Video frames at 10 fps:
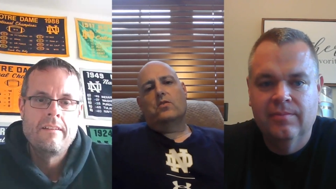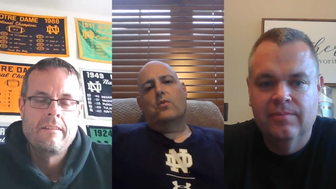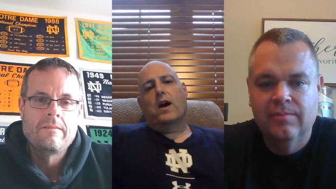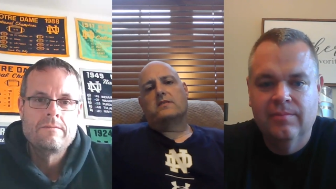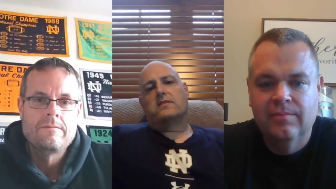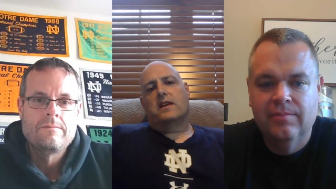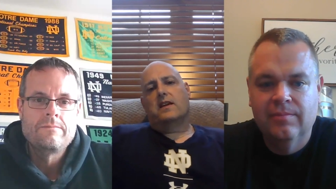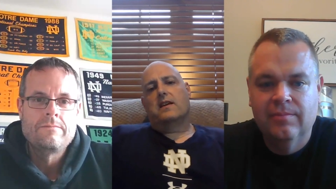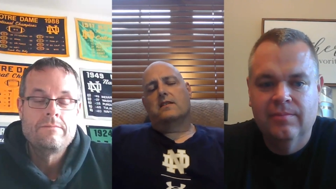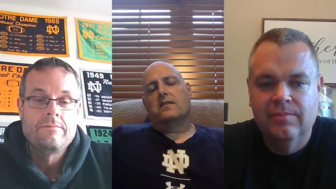
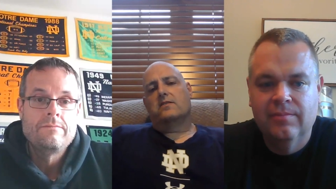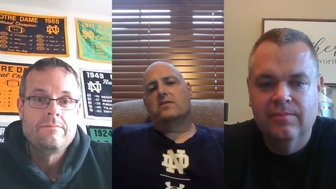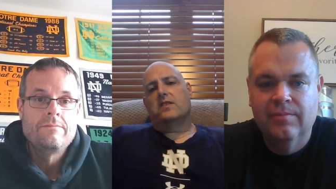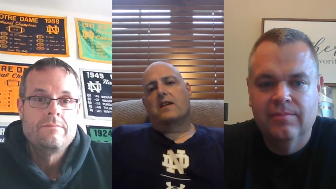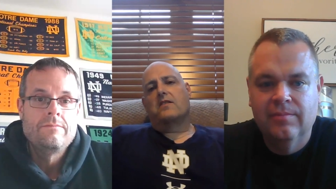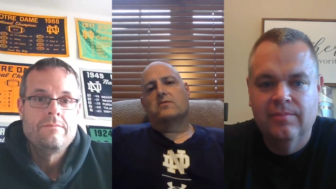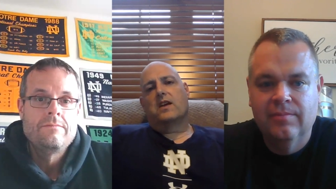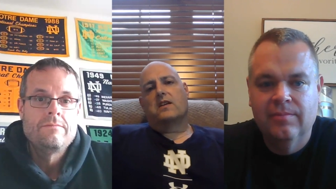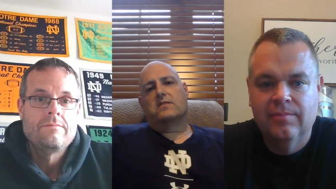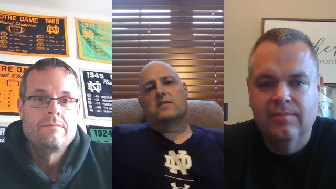Speaker 1: USC and San
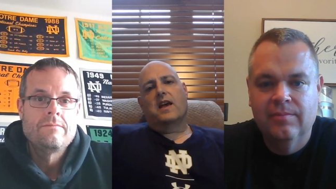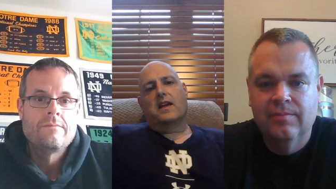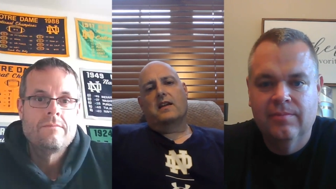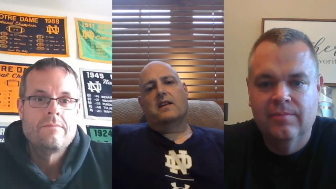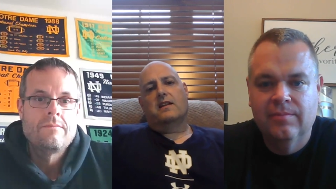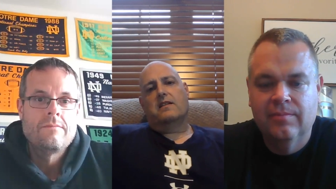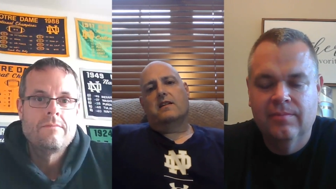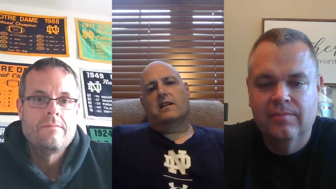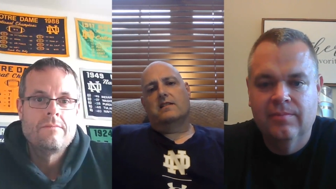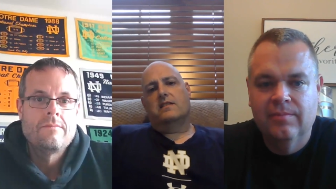Jose State.
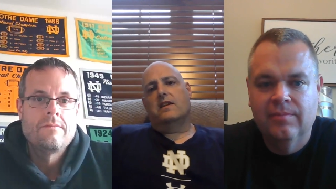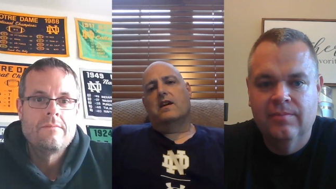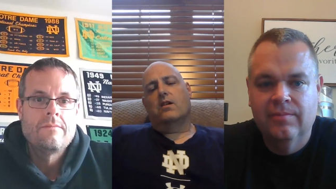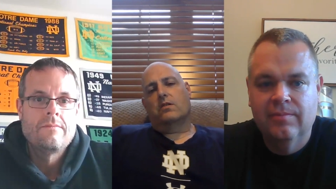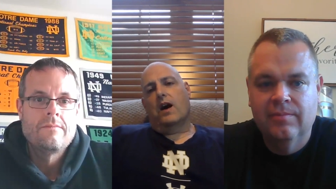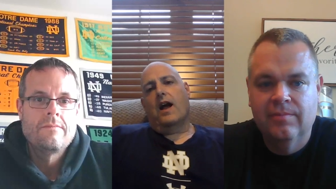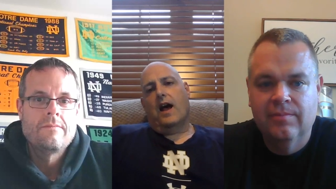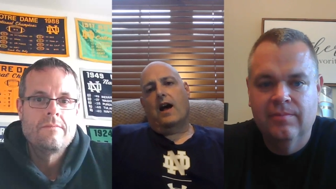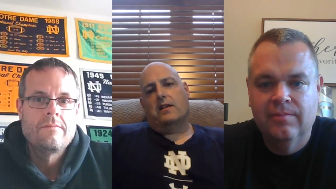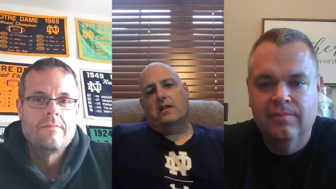you know, I,
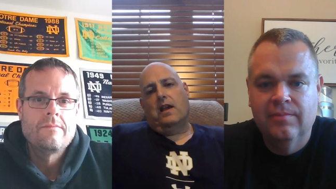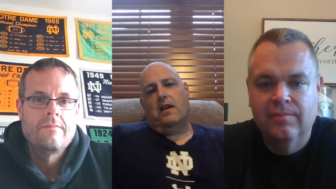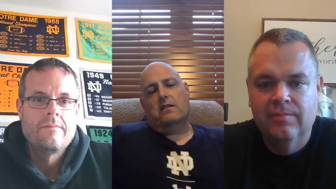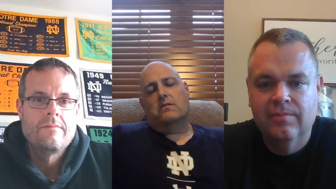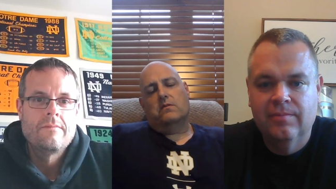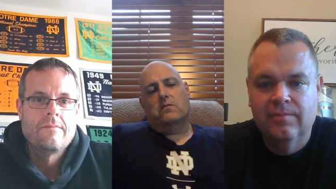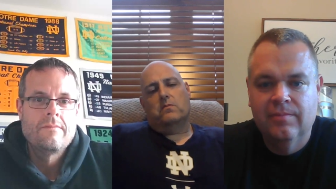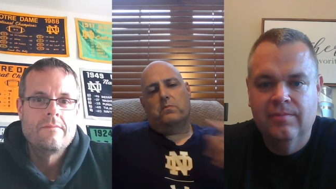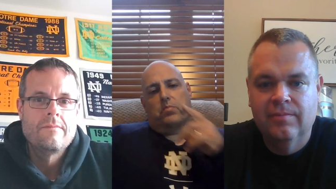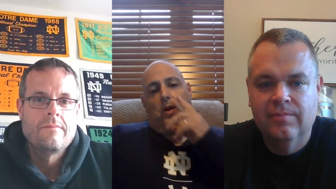I,
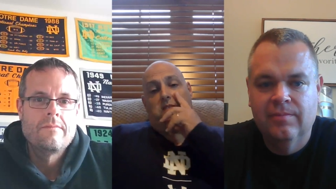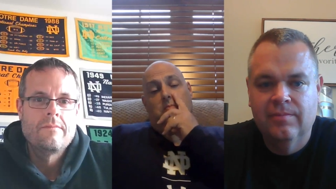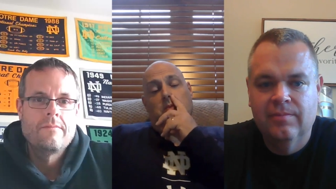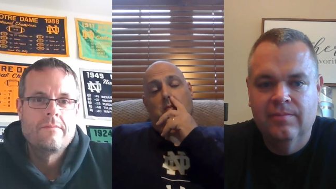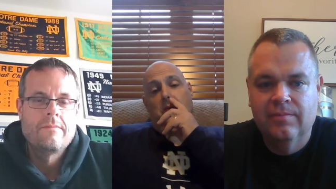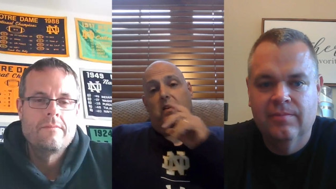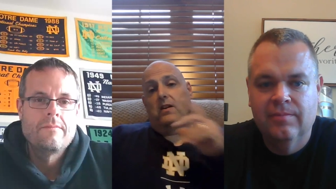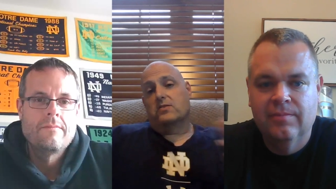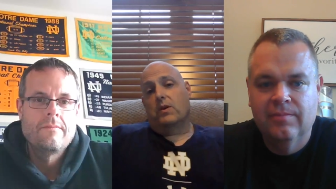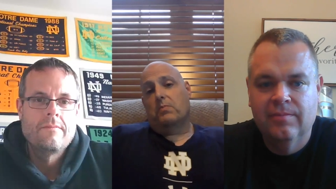principally
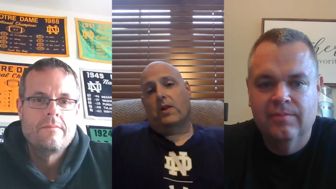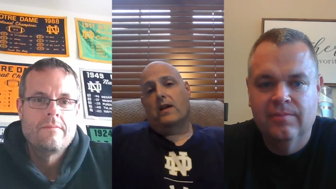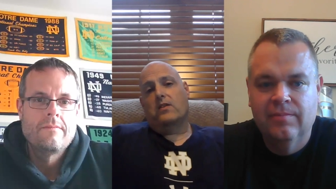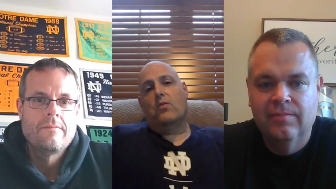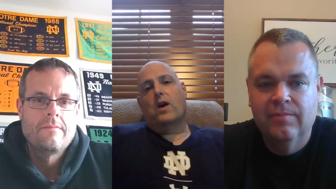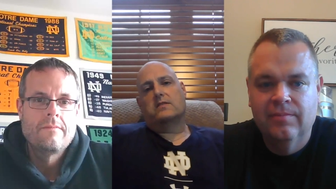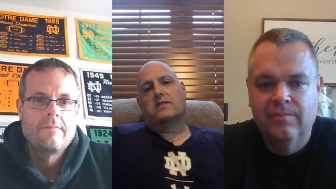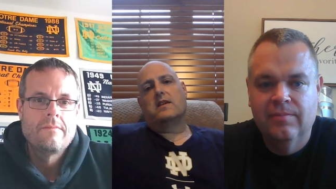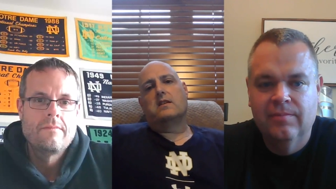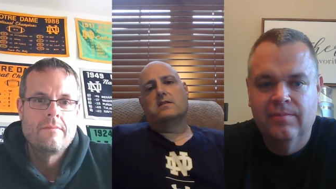because we play
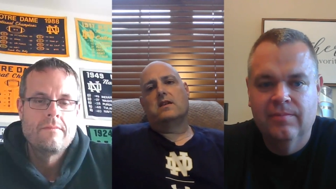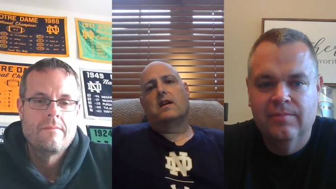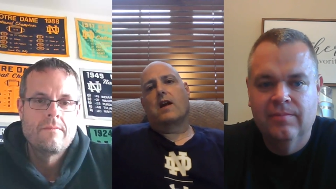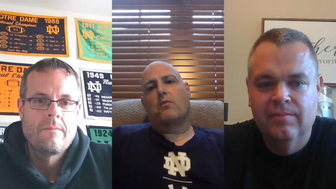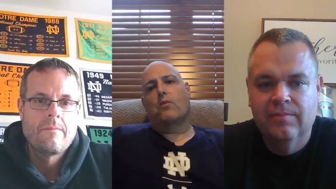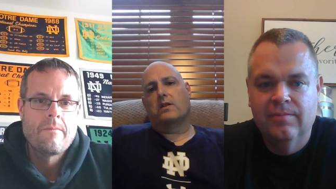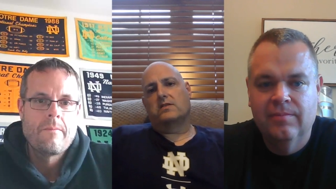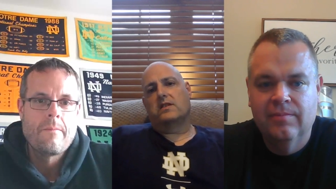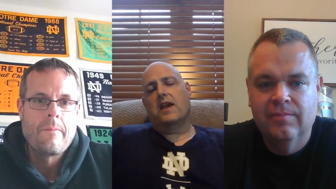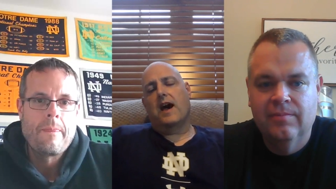USC this year, I want
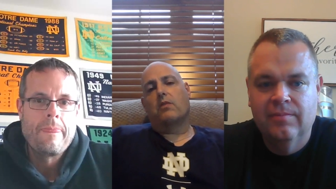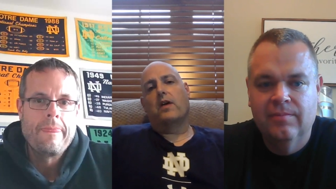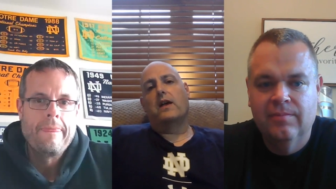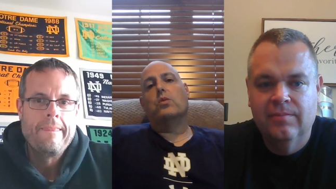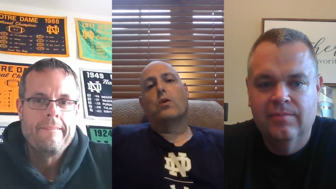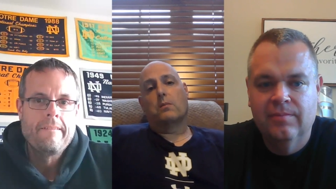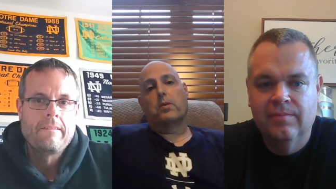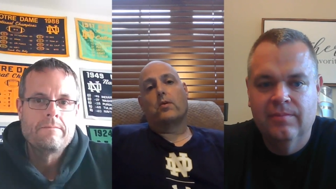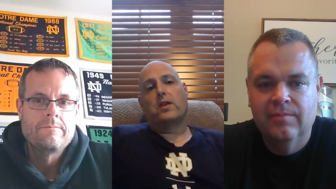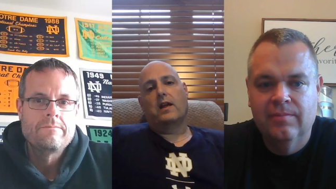to see how they
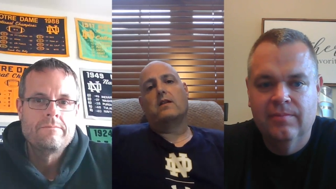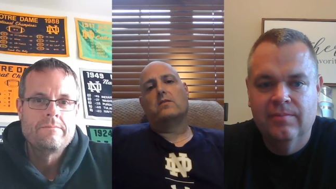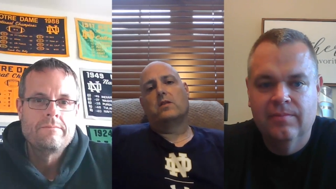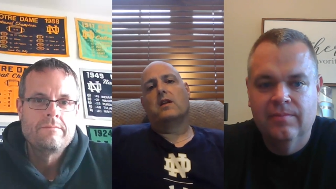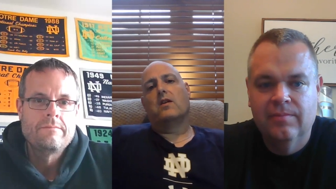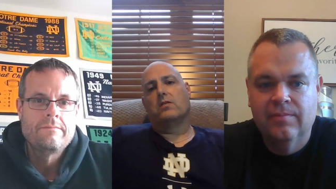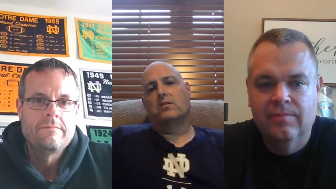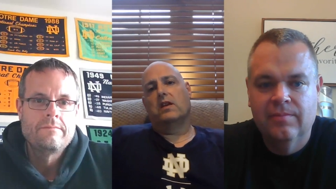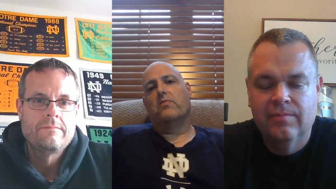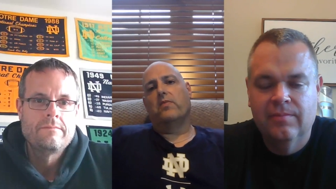look, particularly
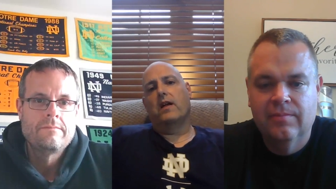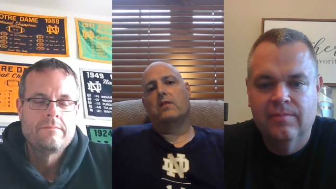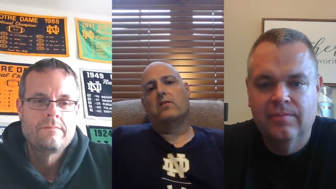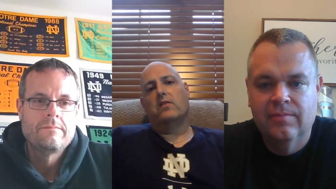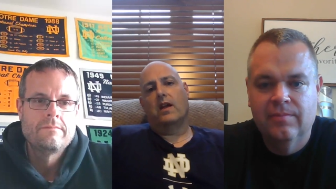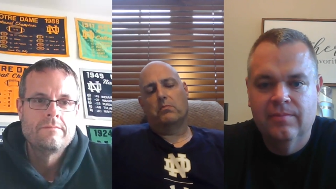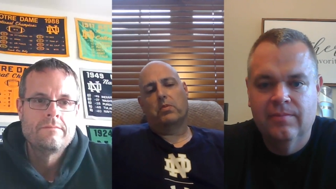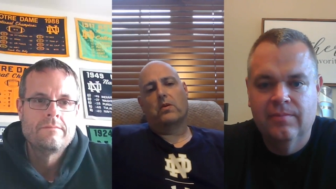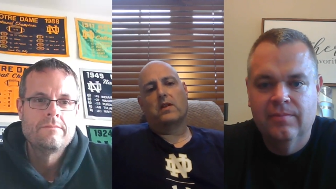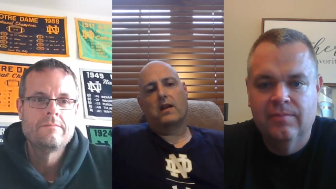on defense and
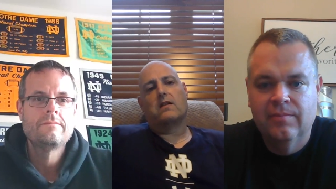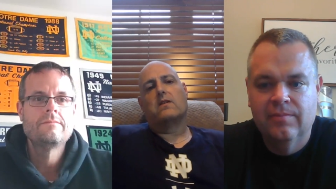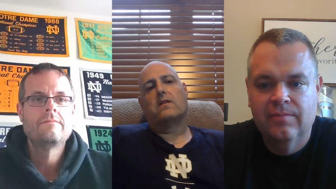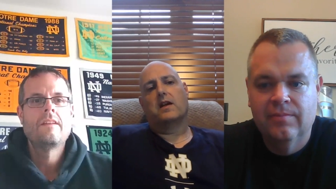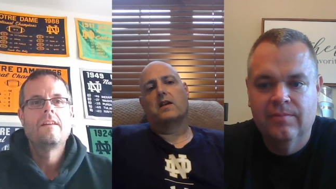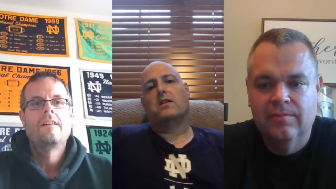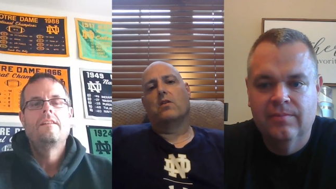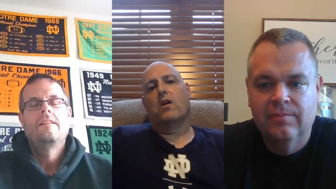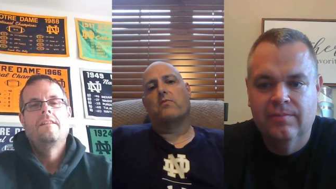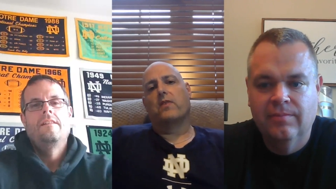particularly in
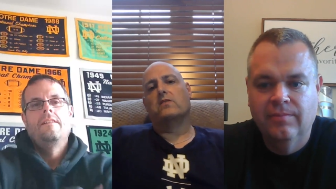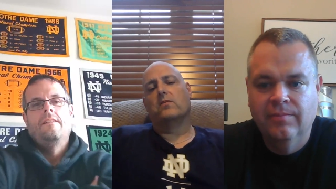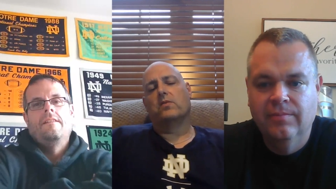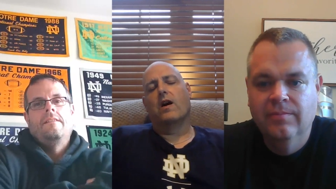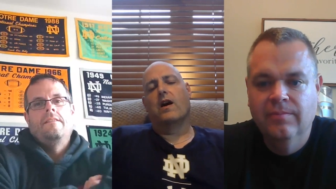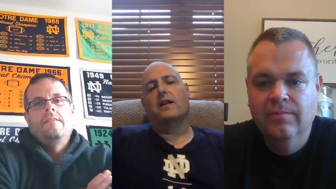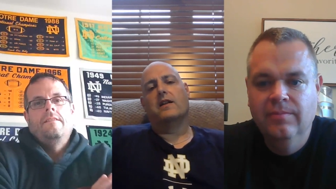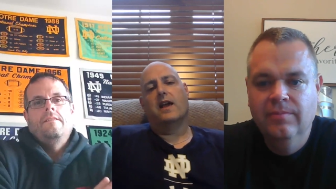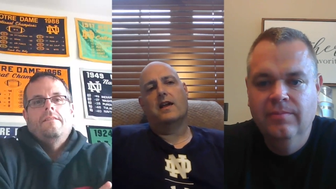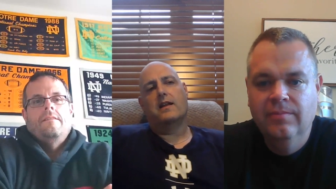the offensive
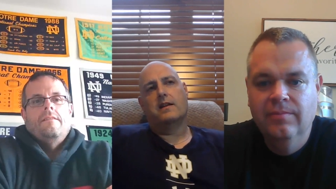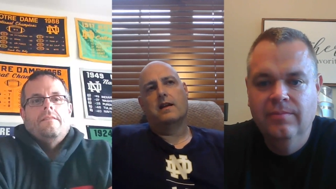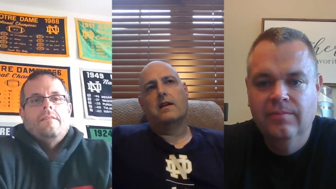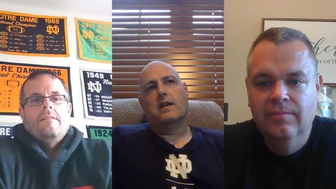line. And